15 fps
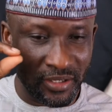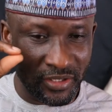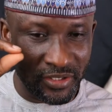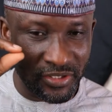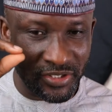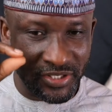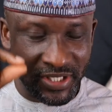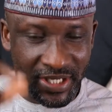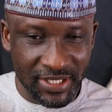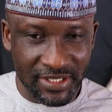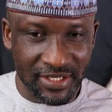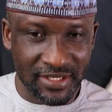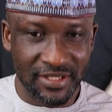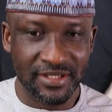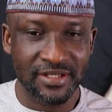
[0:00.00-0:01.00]
States
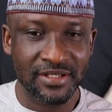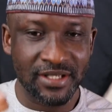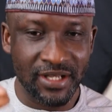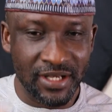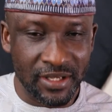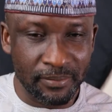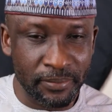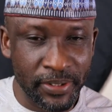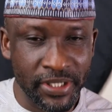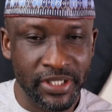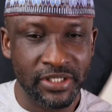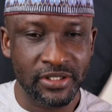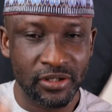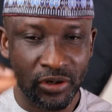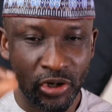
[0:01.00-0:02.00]

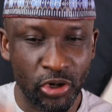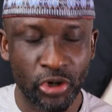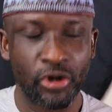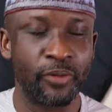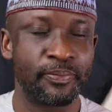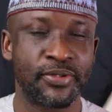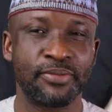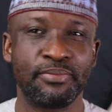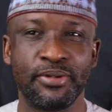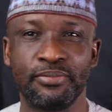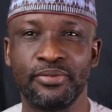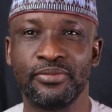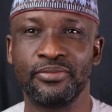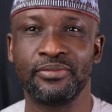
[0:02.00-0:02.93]
celebrate corrupt people.